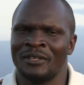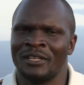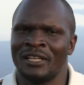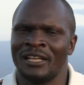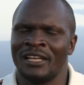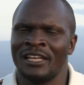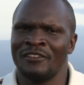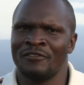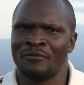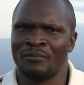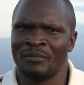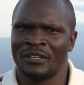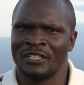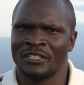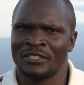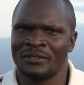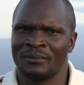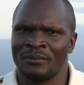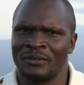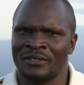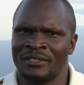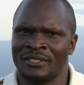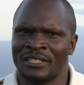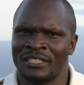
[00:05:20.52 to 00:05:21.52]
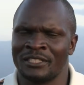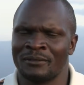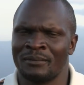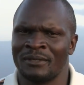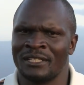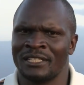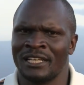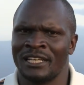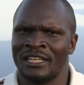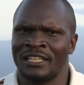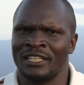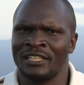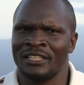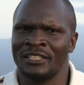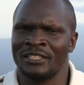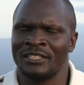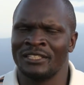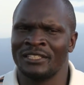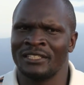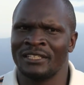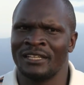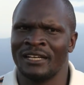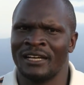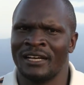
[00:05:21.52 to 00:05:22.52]
leaf principles,
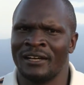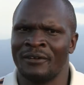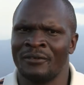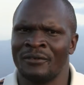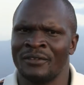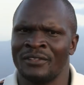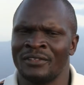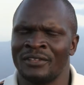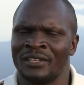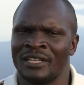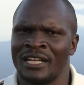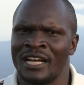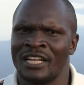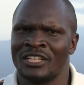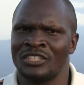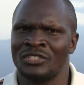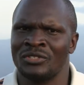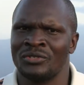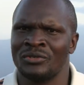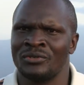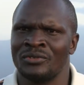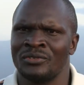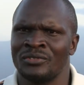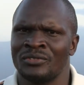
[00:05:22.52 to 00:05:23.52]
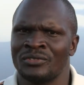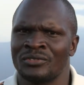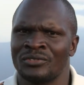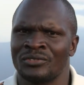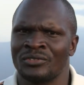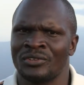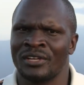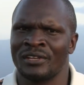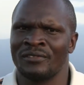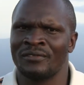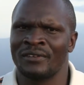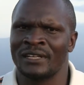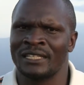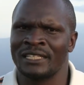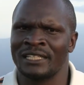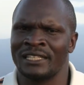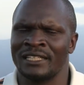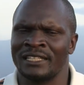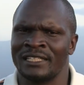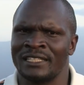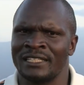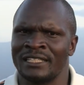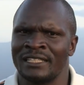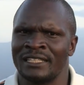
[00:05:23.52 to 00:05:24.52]
especially with regard to soil
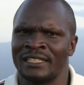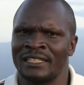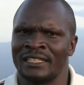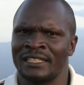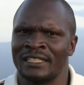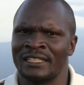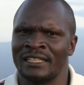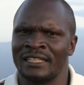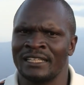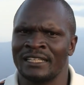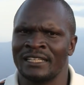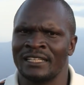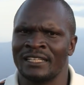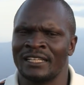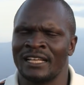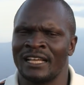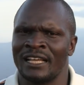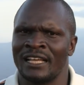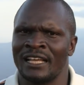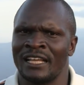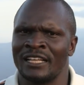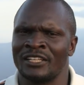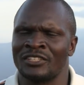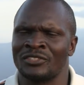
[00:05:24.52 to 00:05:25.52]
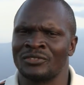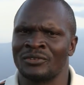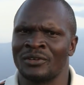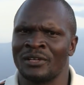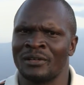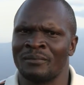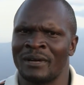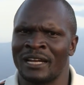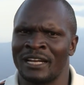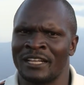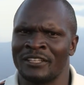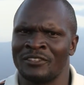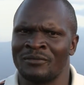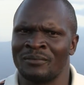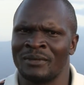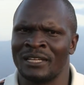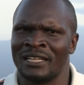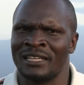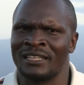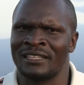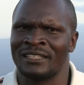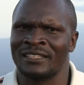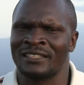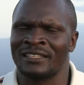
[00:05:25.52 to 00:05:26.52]
fertility and soil
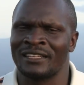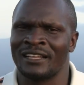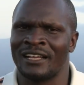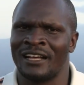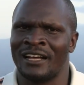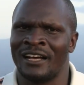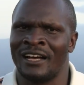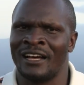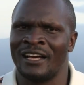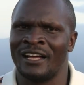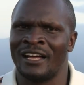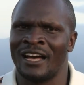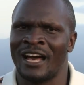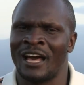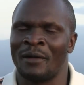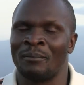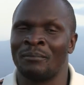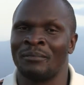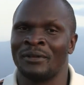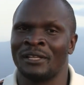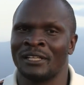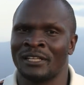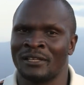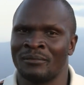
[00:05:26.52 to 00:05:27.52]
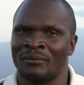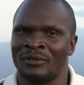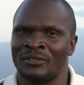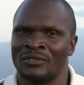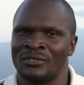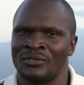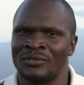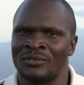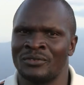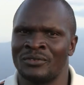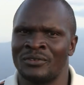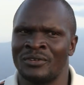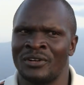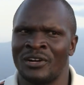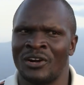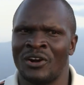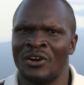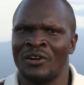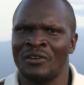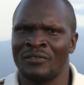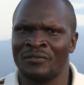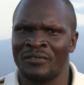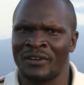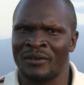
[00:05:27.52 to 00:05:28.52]
management, are applicable to
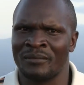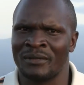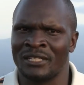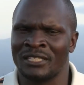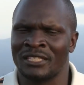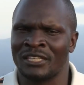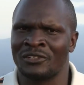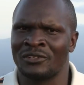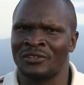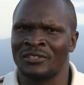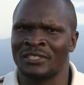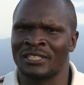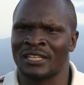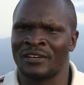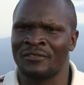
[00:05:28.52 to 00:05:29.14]
all farmers across